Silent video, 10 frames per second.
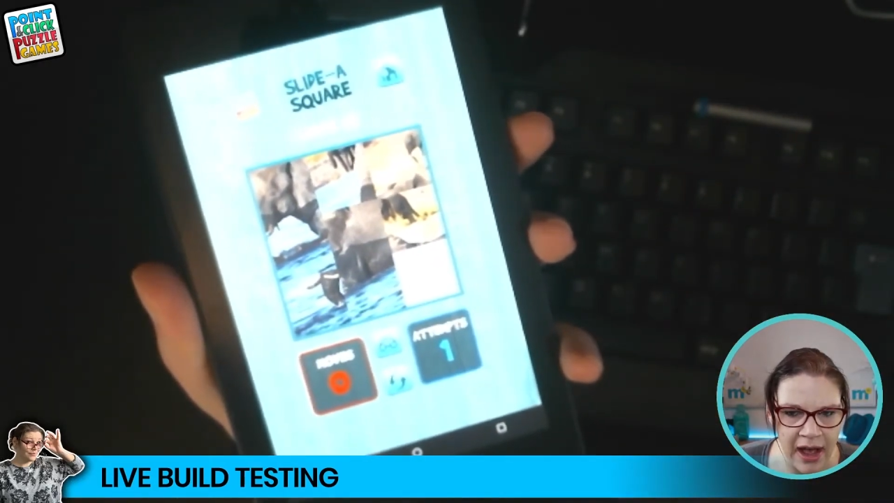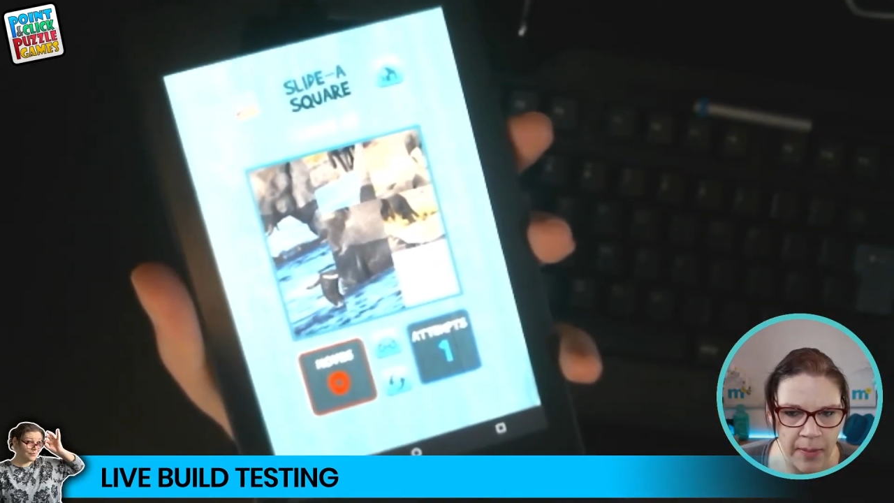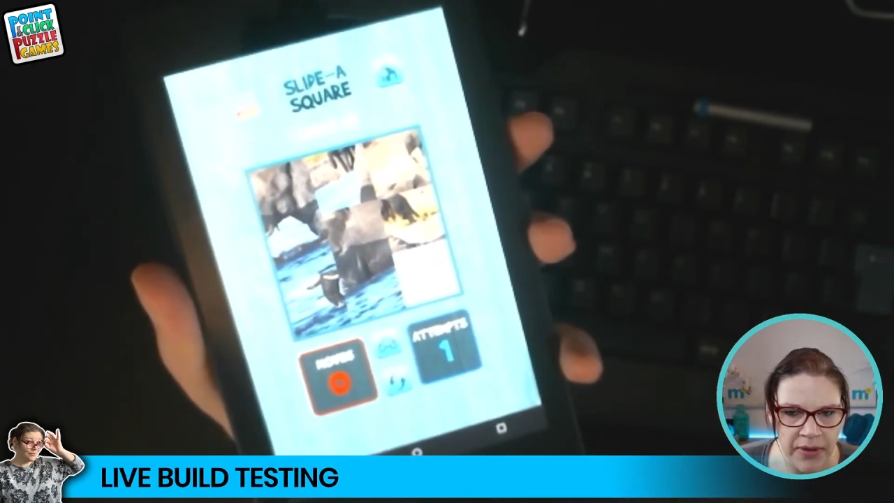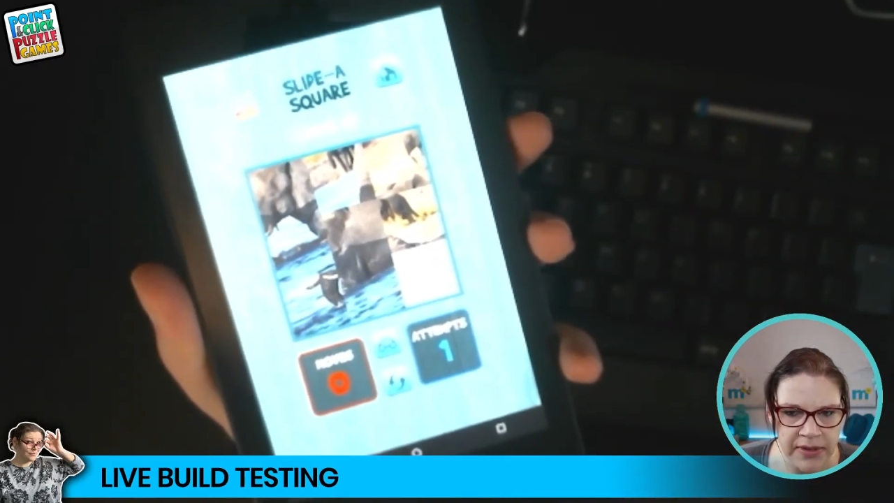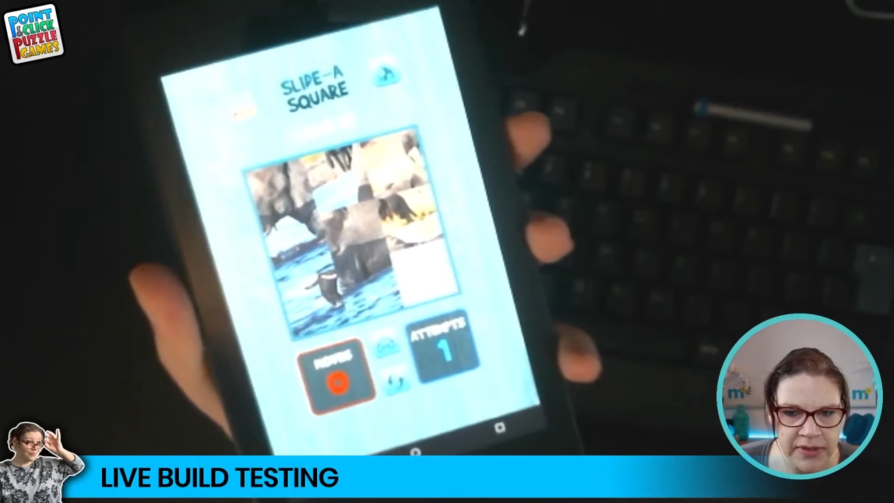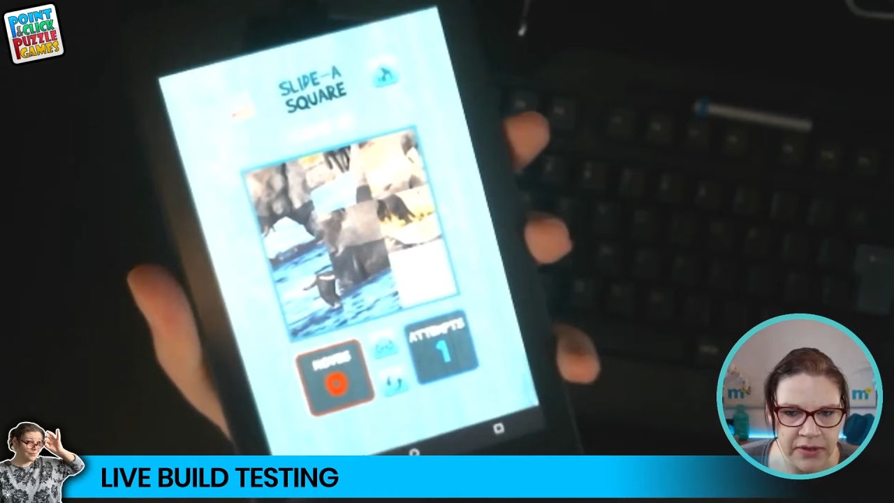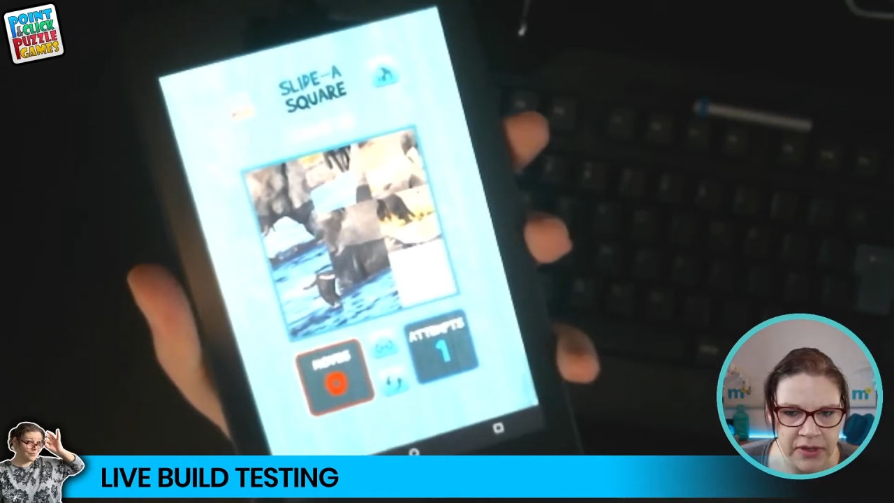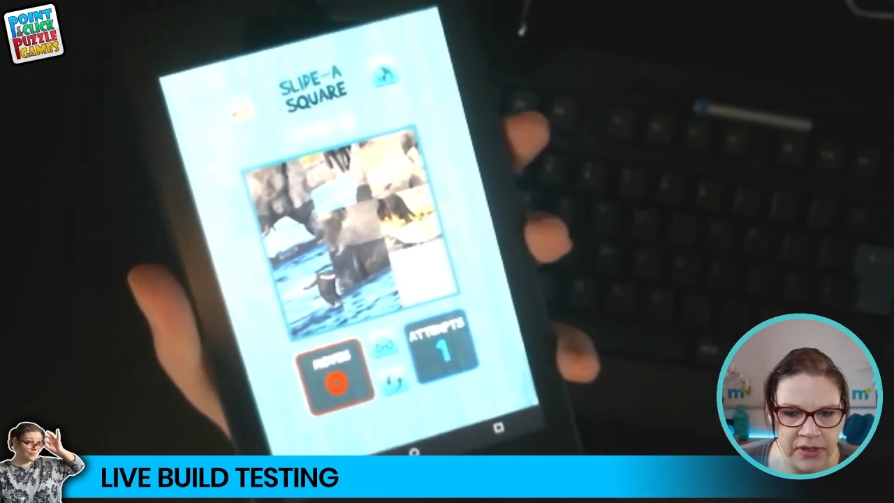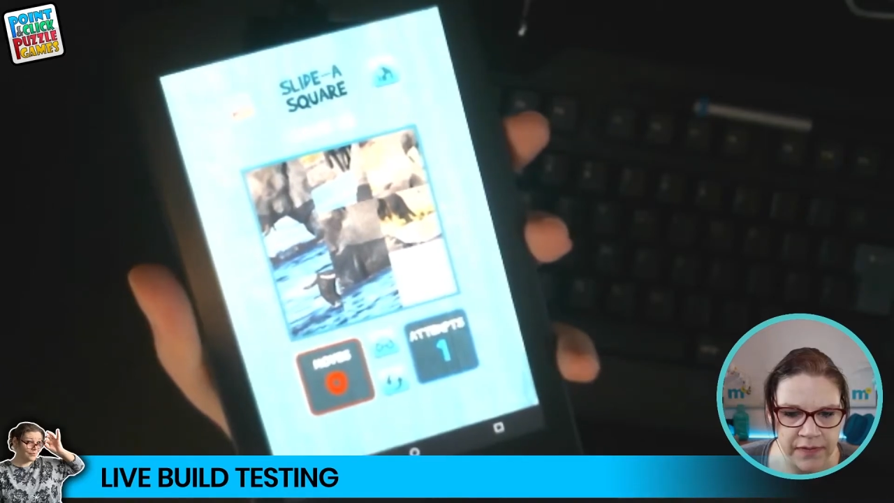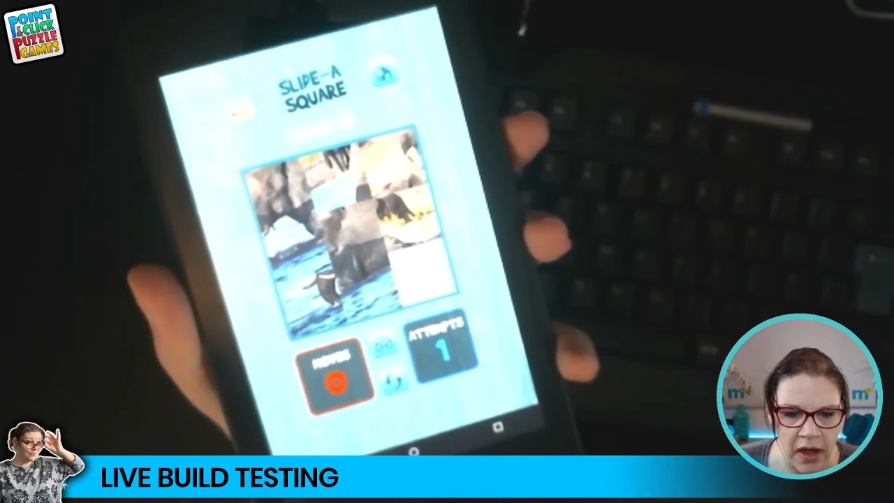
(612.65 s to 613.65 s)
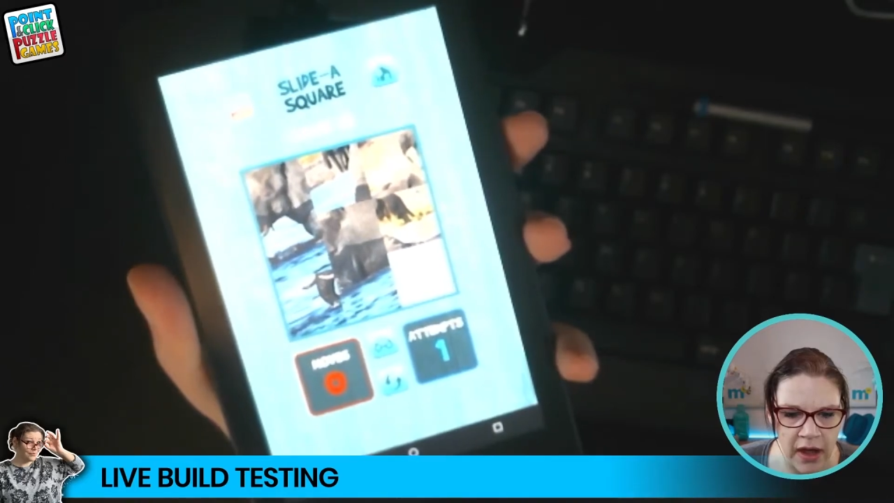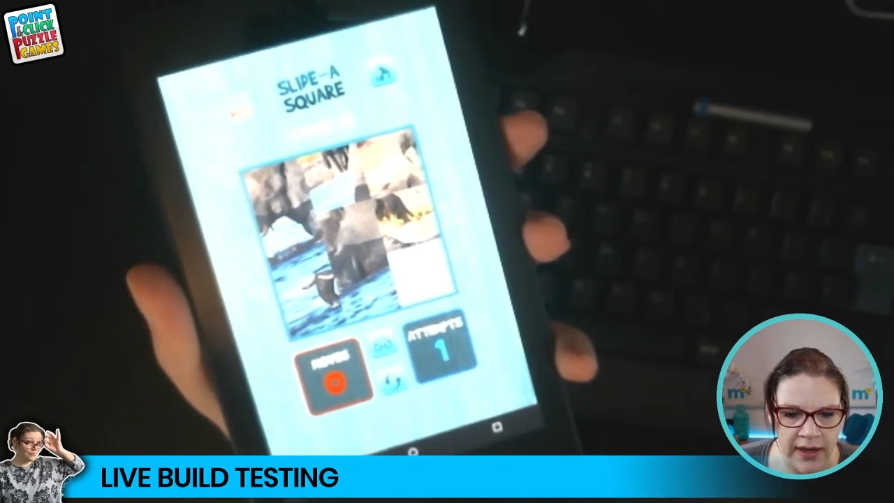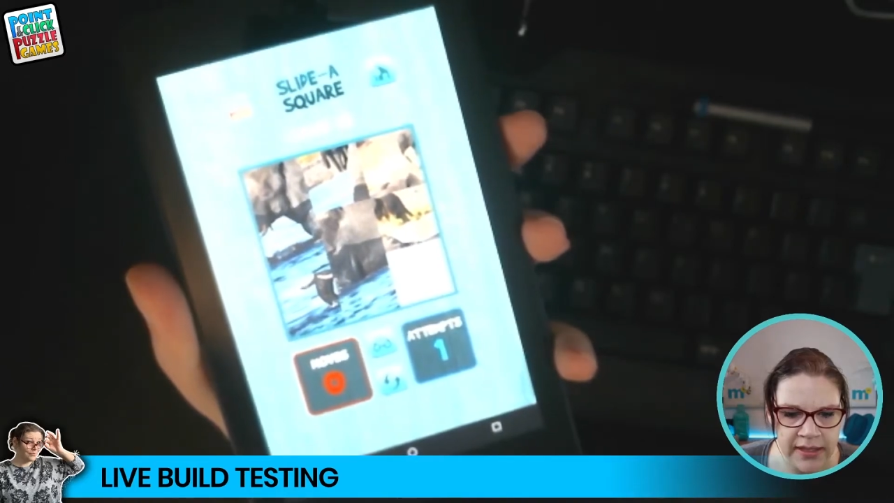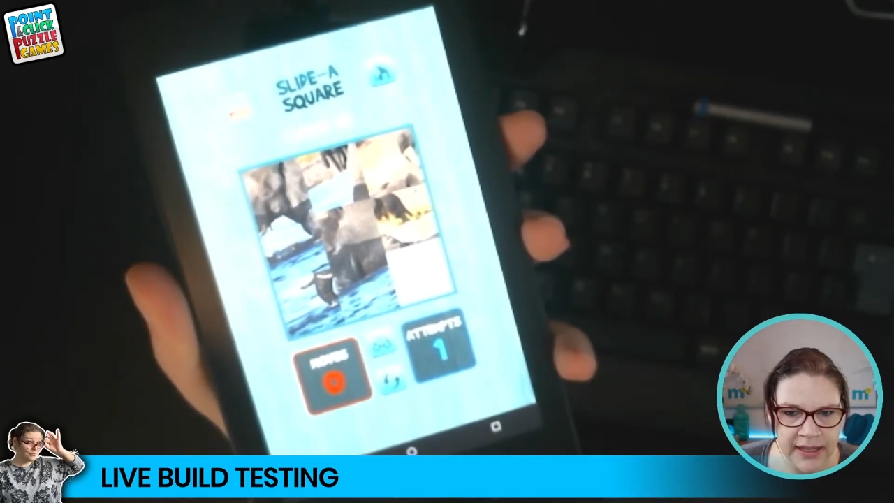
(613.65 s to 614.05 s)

happens to the device.